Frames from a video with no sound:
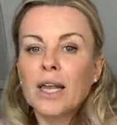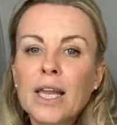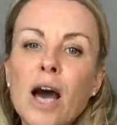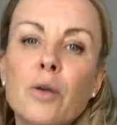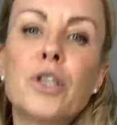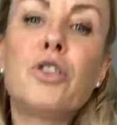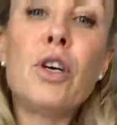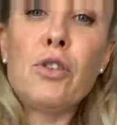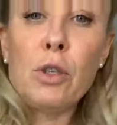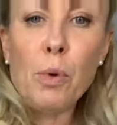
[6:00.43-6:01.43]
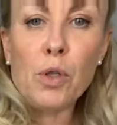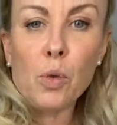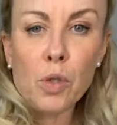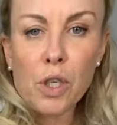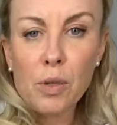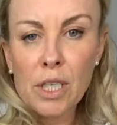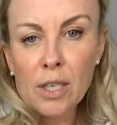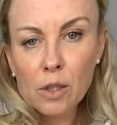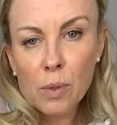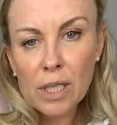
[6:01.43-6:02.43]
Now, the stress response also
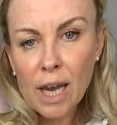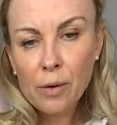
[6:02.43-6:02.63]
deals with